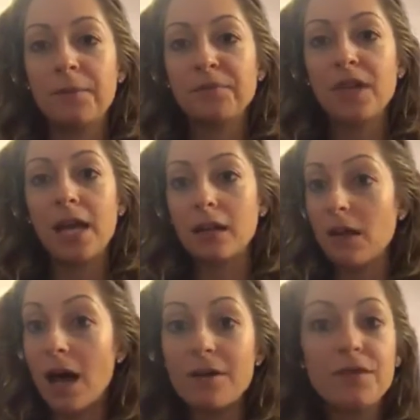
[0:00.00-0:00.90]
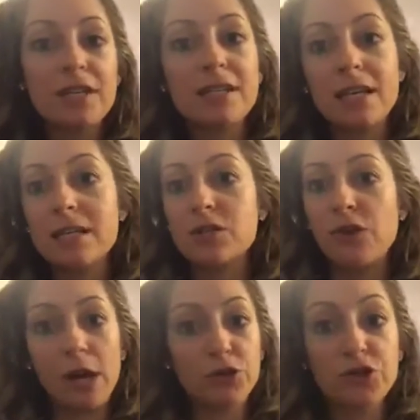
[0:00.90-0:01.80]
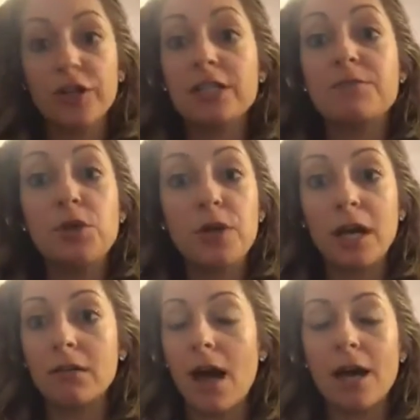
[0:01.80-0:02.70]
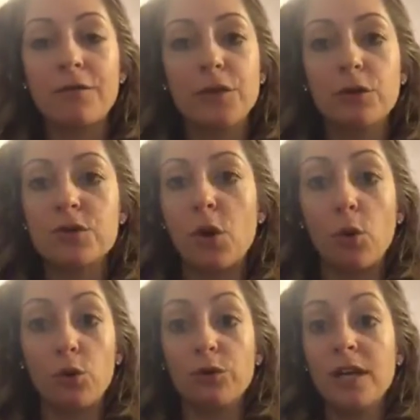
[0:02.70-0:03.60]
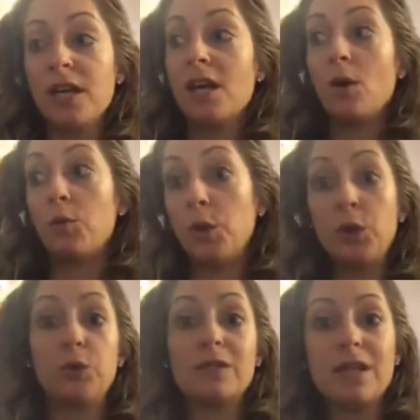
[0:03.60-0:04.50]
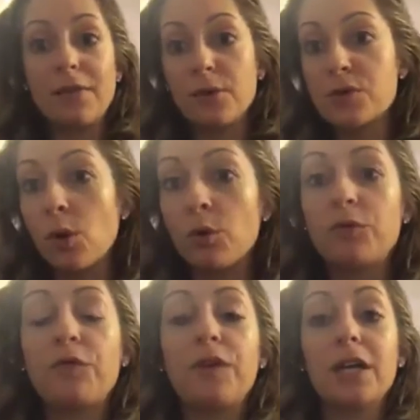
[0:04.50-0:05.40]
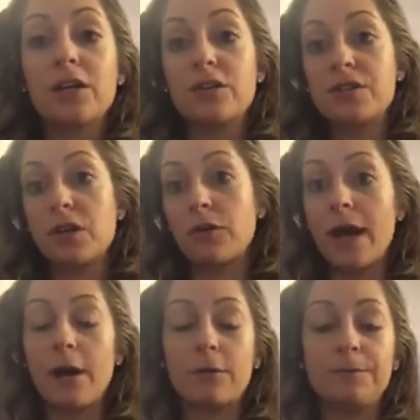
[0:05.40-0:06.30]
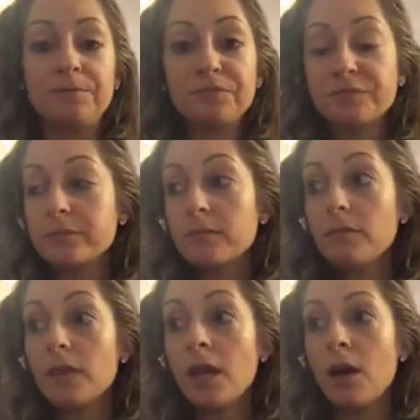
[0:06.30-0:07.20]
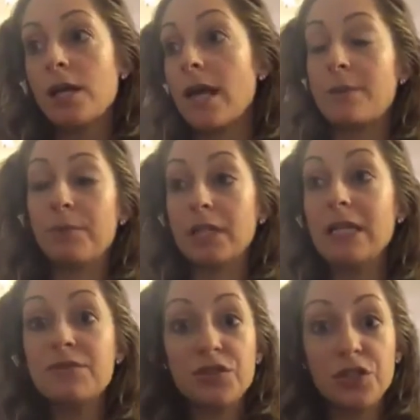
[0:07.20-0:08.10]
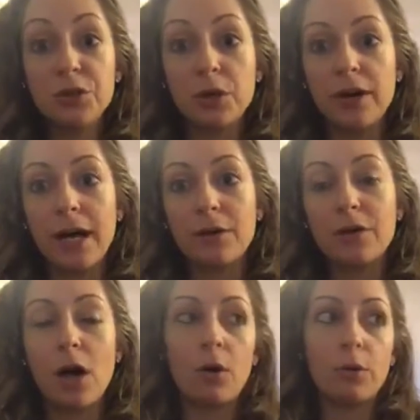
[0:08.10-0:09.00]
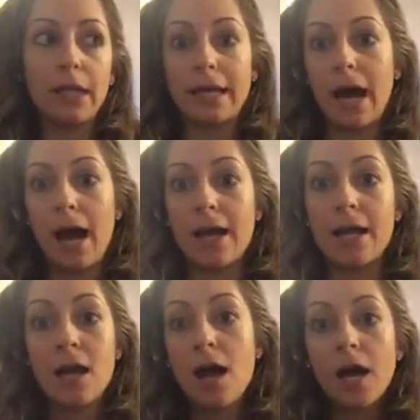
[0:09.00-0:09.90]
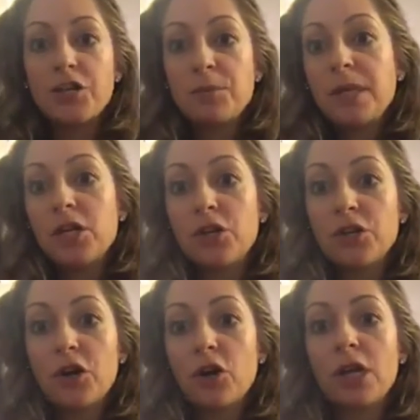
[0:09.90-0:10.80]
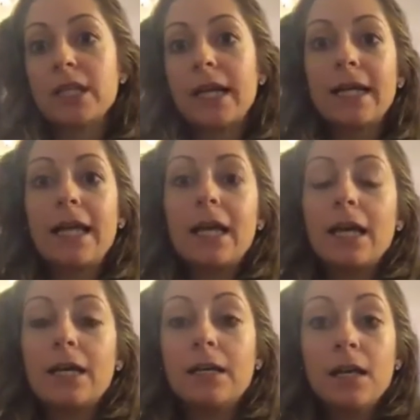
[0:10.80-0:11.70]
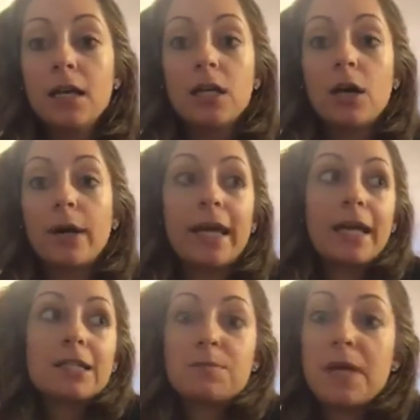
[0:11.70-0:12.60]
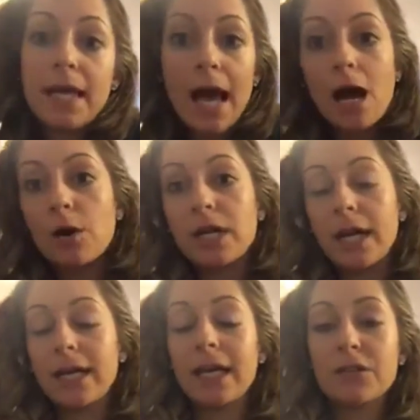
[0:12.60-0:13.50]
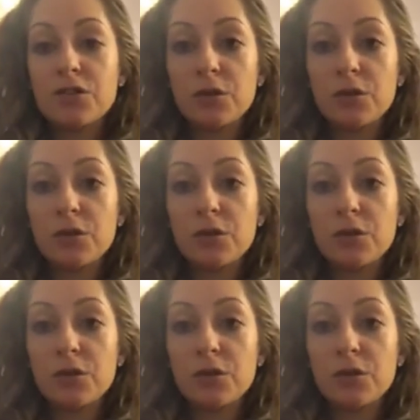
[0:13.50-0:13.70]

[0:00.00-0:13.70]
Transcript: And a lot of this is around transmuting a lot of those old wounds and those old fears around, and beliefs too, around, oh, well, like I should be a good girl and I can't speak out and I can't do